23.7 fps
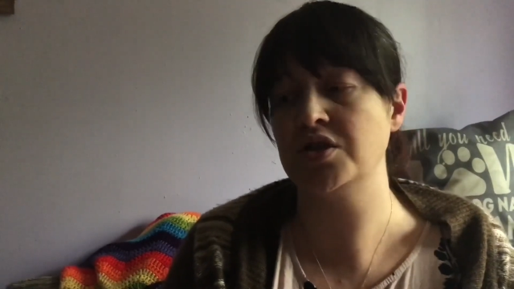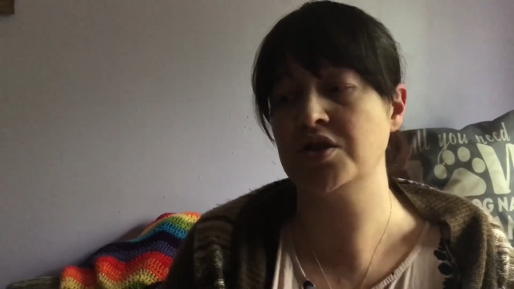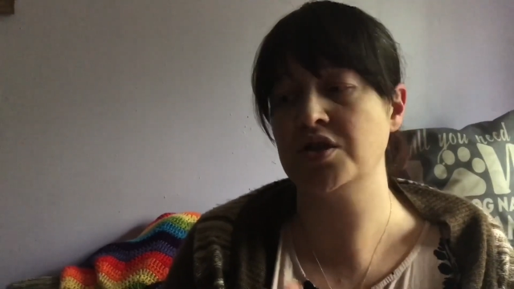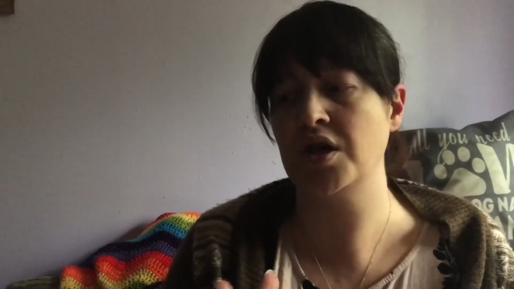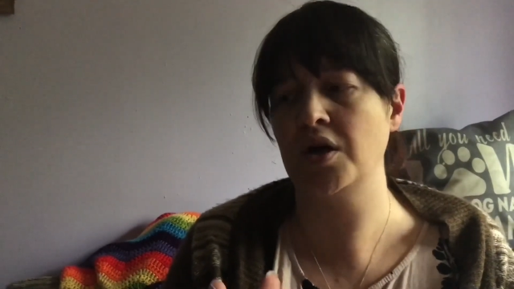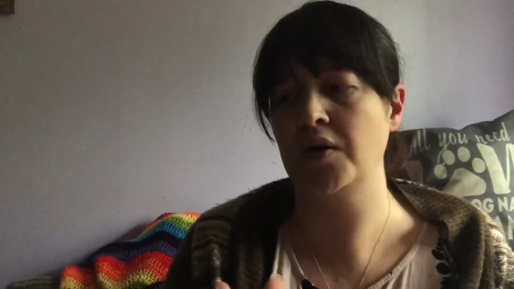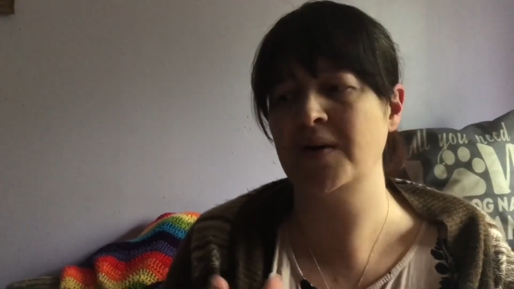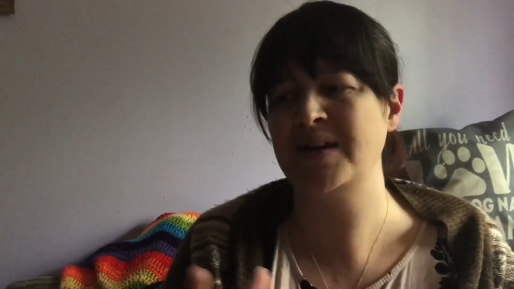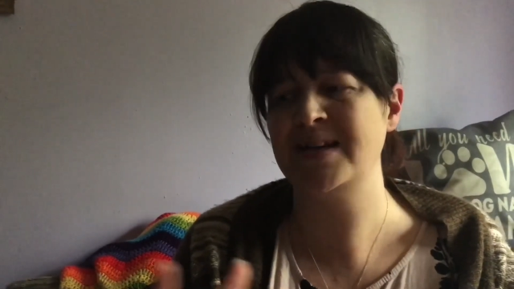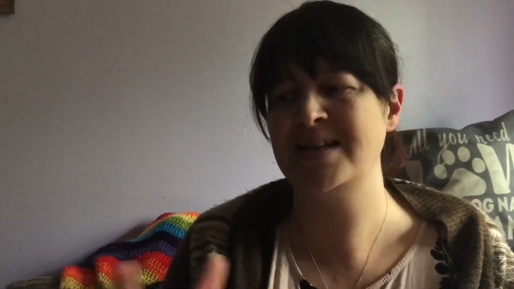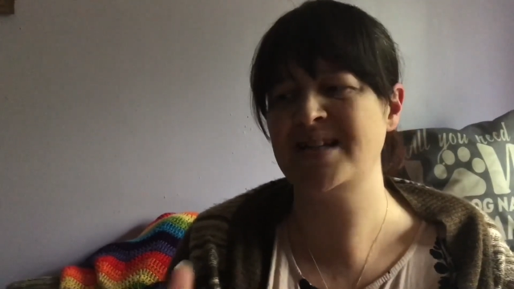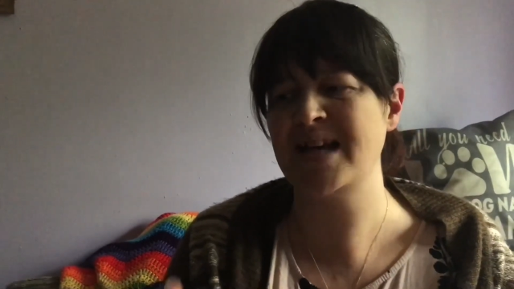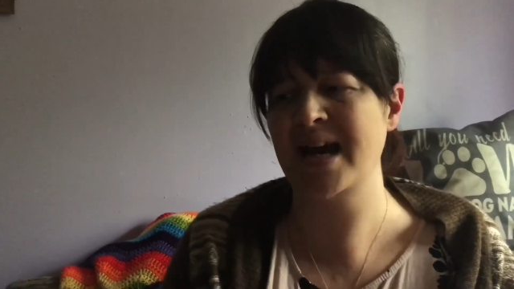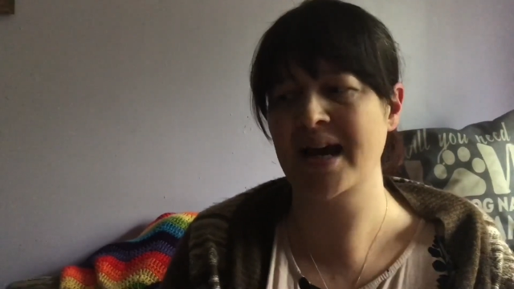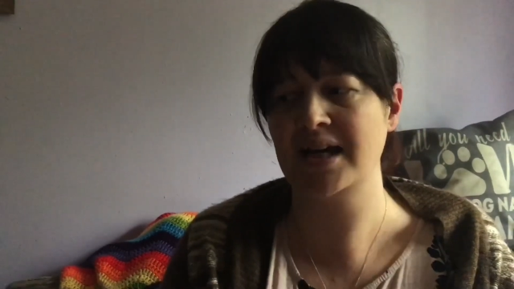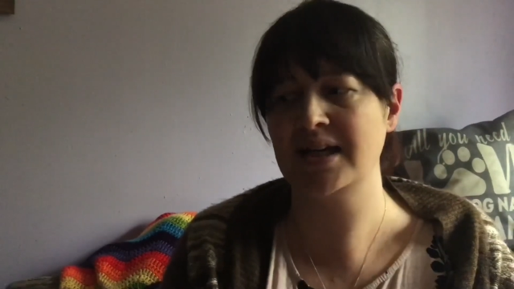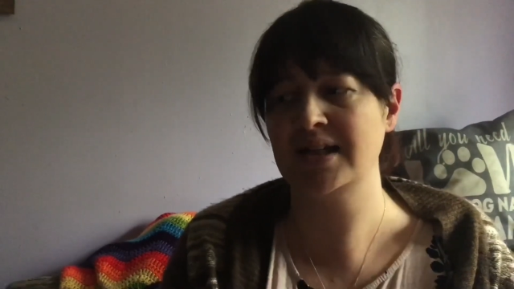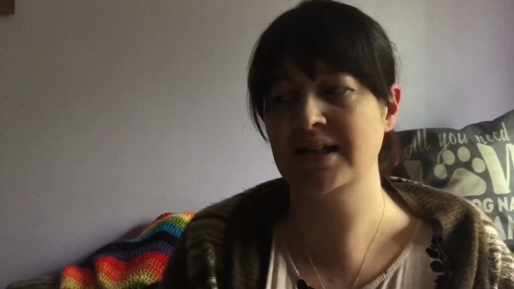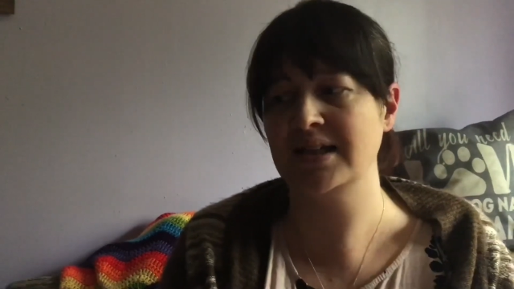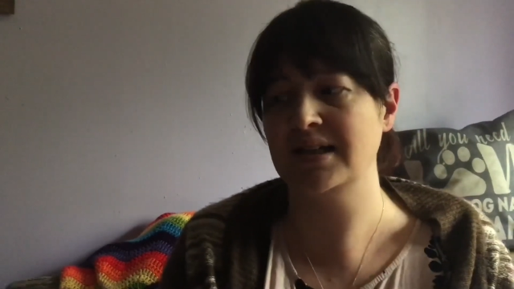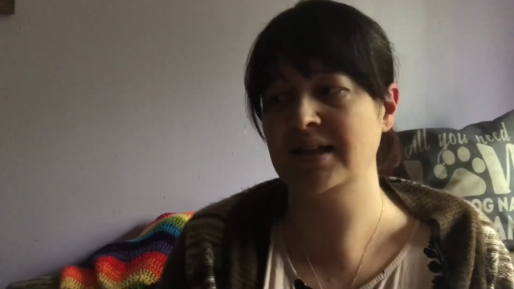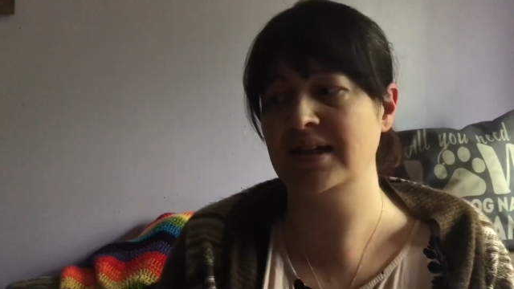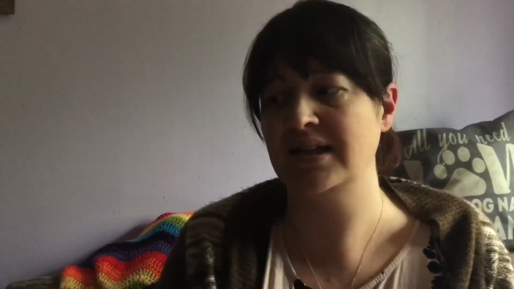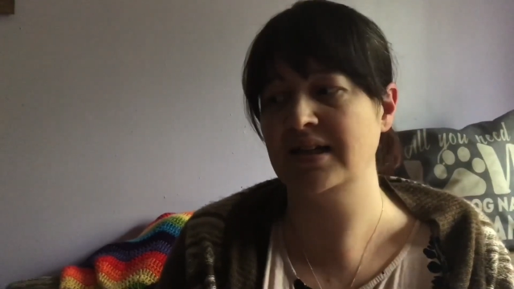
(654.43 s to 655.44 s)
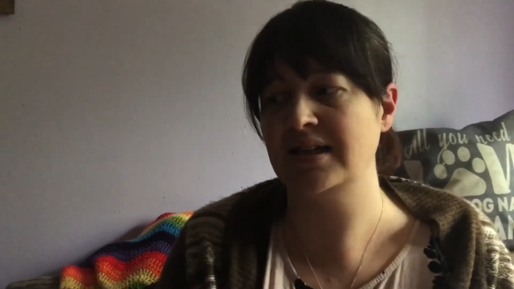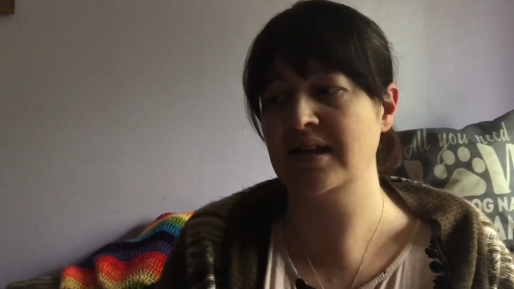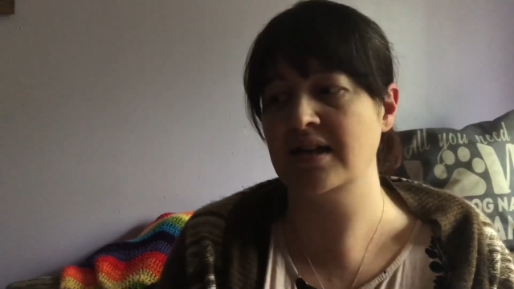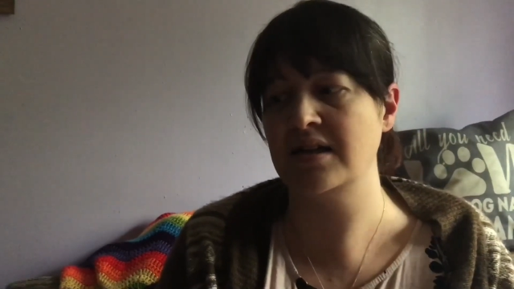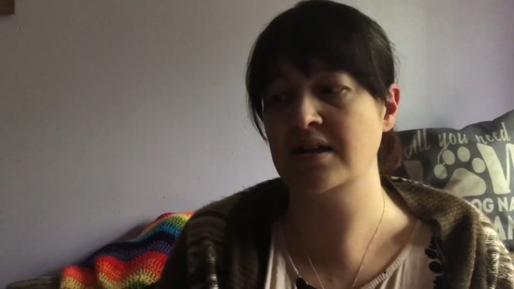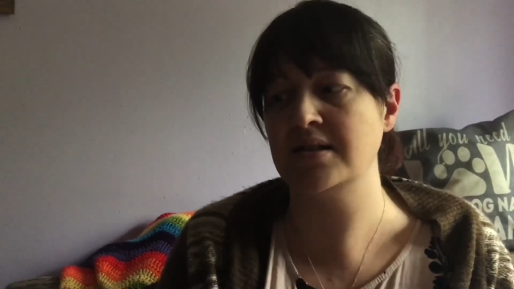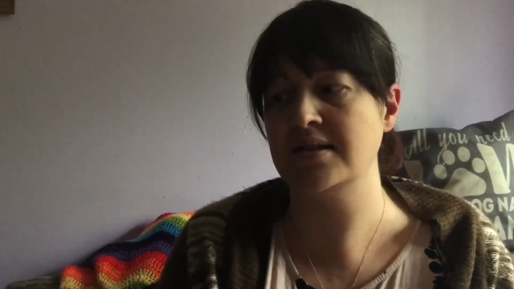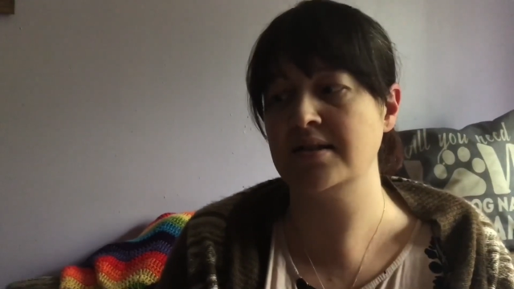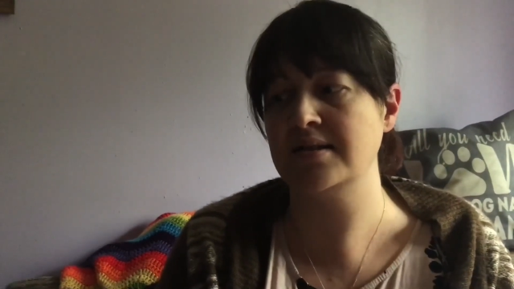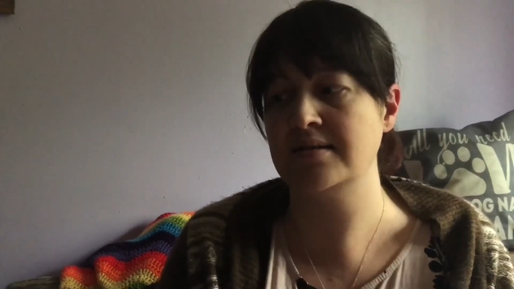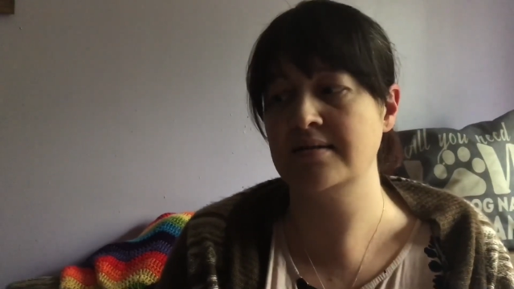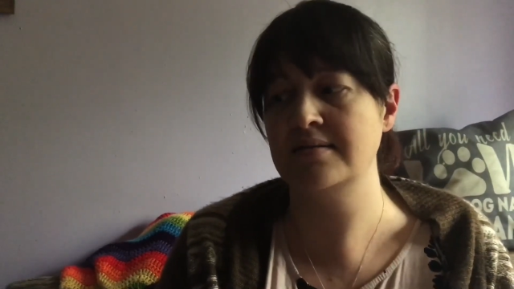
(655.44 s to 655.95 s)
so technically there's